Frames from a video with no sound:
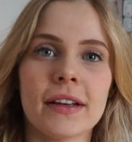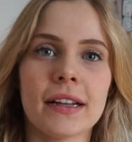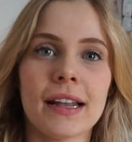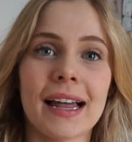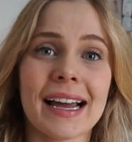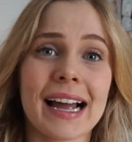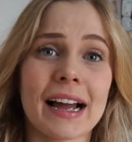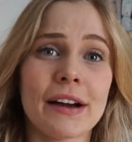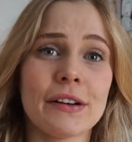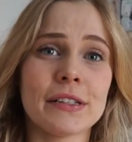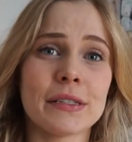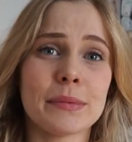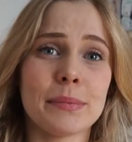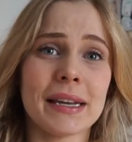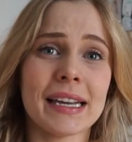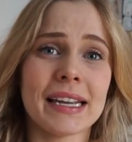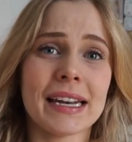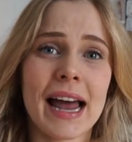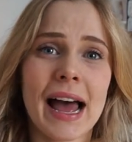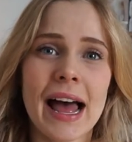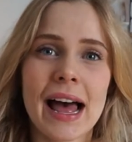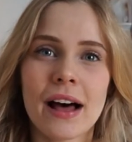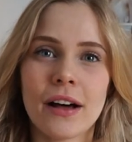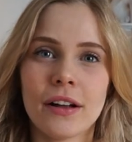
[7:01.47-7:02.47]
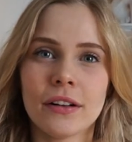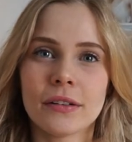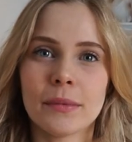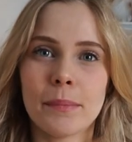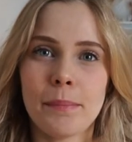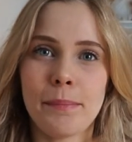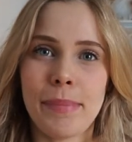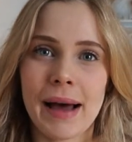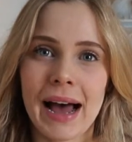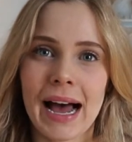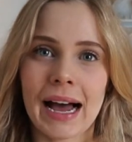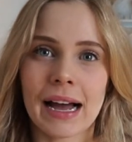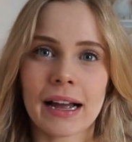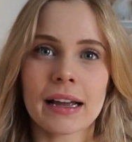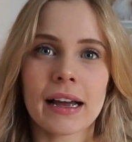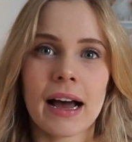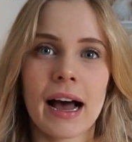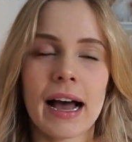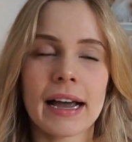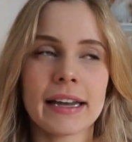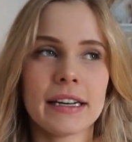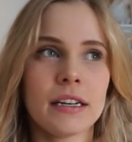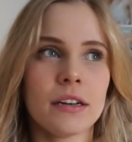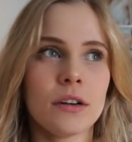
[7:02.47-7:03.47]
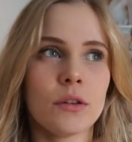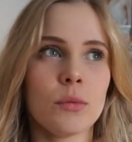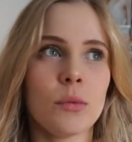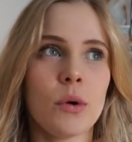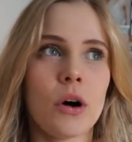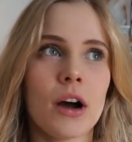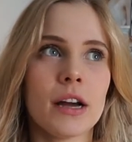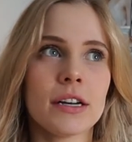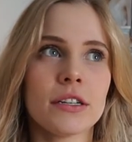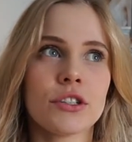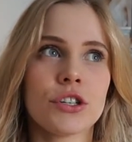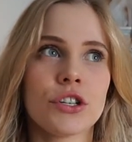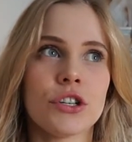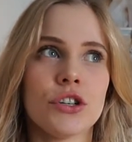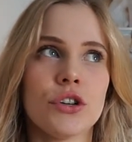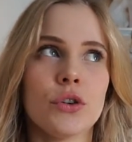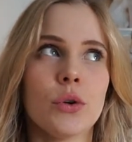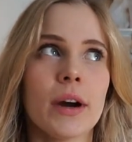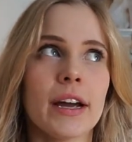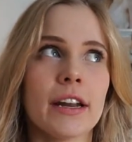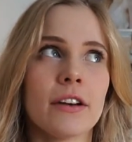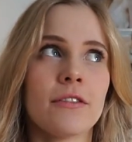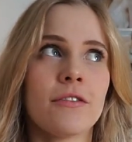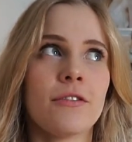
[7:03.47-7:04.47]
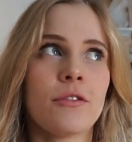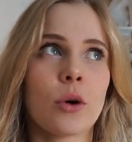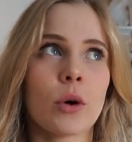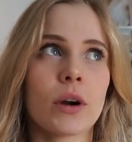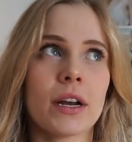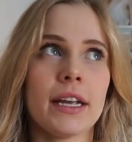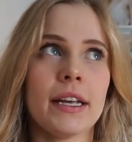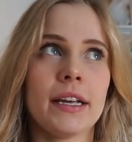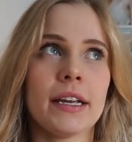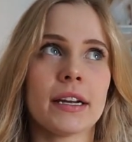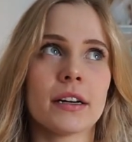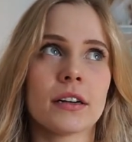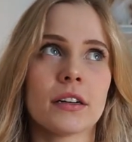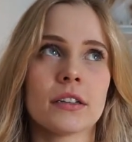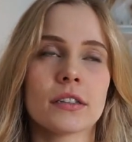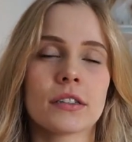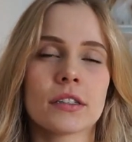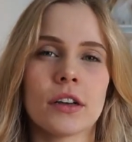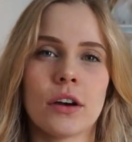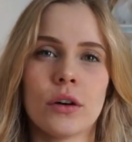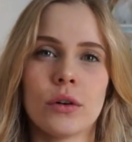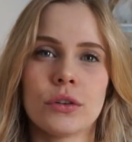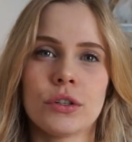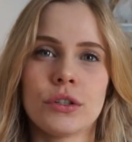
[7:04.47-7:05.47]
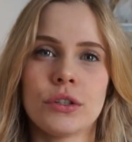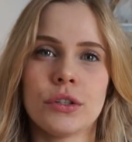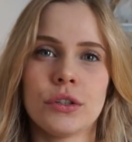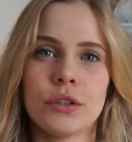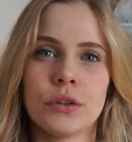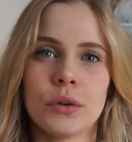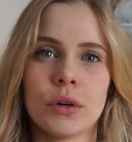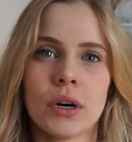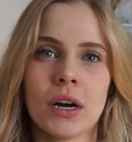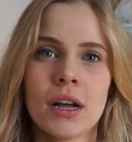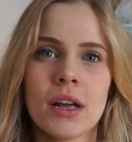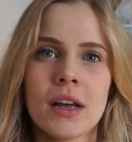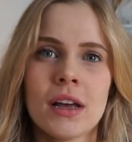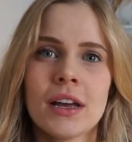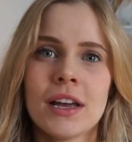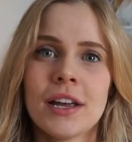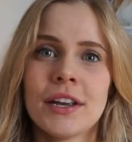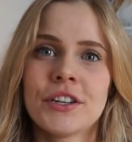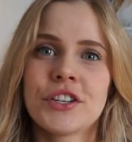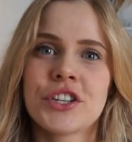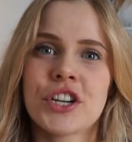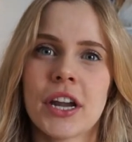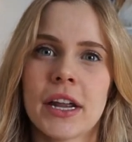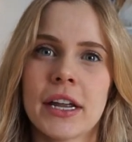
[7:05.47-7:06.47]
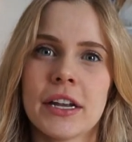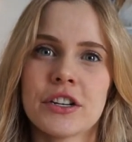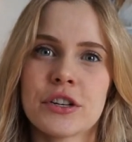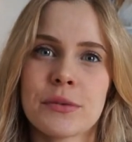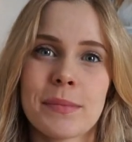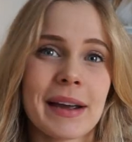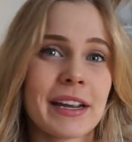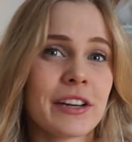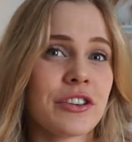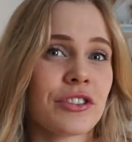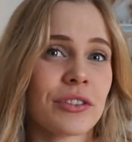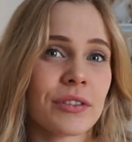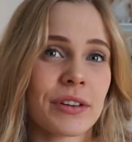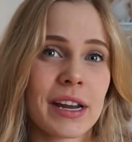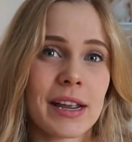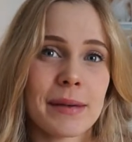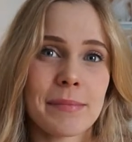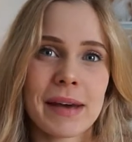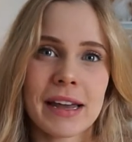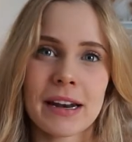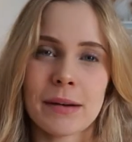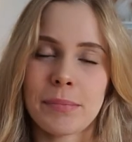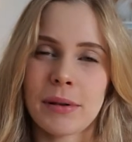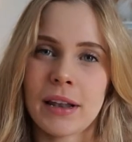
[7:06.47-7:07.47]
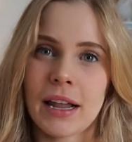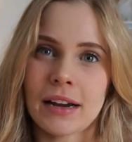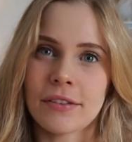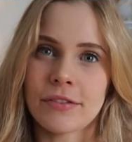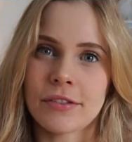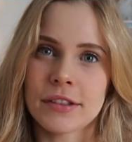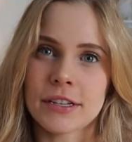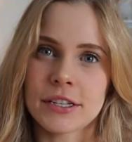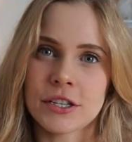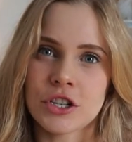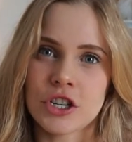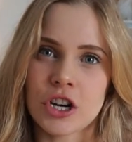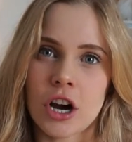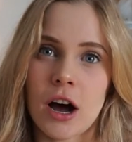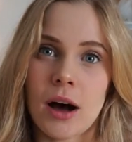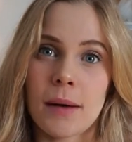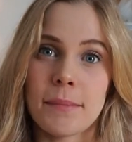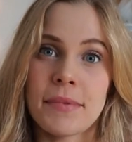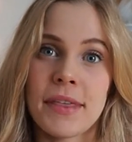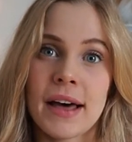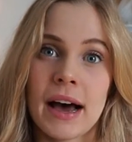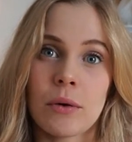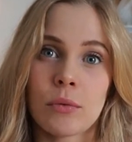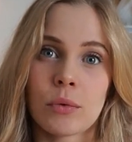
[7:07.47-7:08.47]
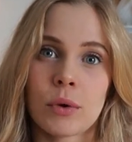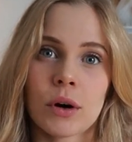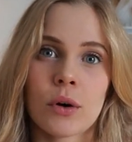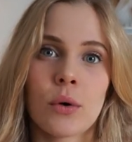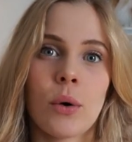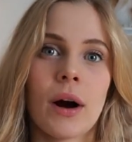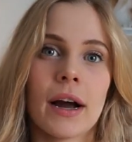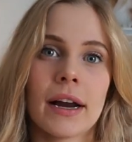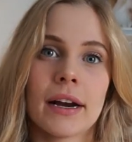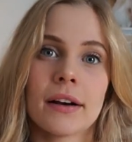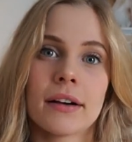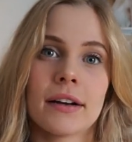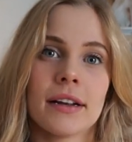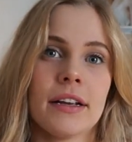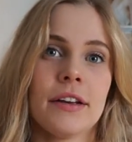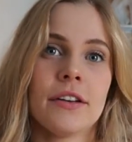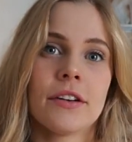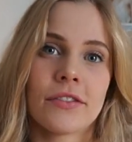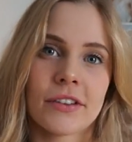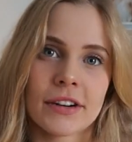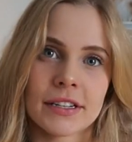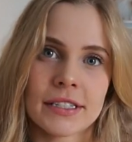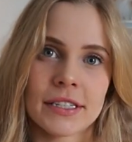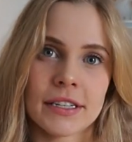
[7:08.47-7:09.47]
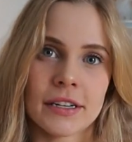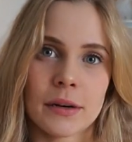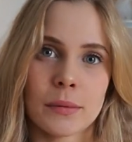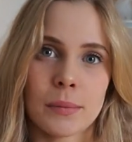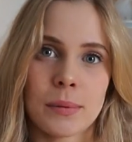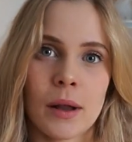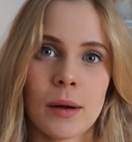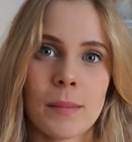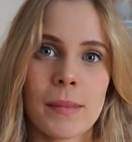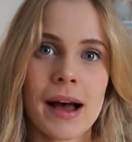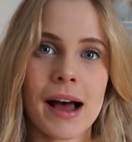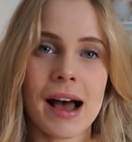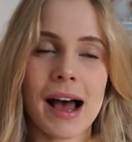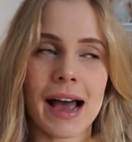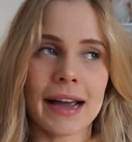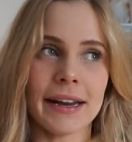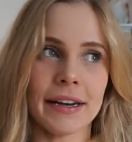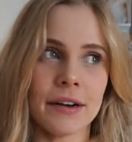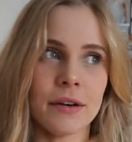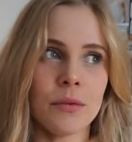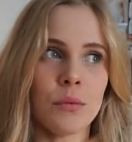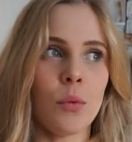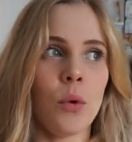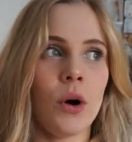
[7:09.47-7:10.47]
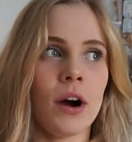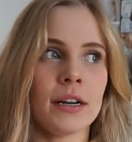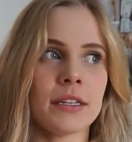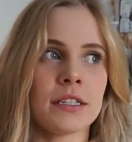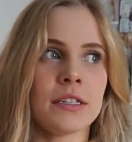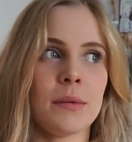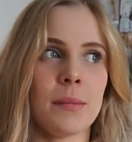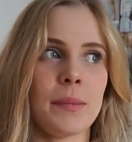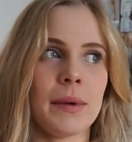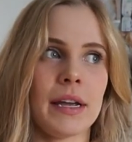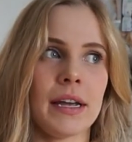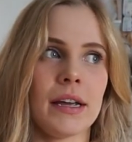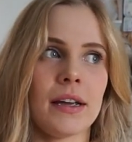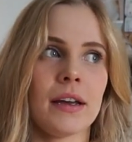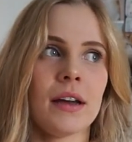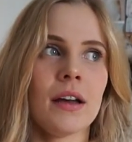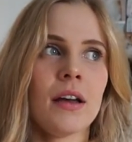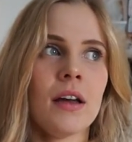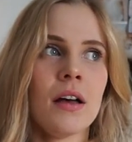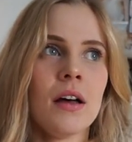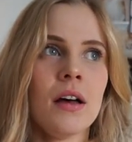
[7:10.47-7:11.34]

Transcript: like I was being held back. I didn't want to, in 40 years, go to change my dream and apply for this job that required a university diploma. I didn't want to be,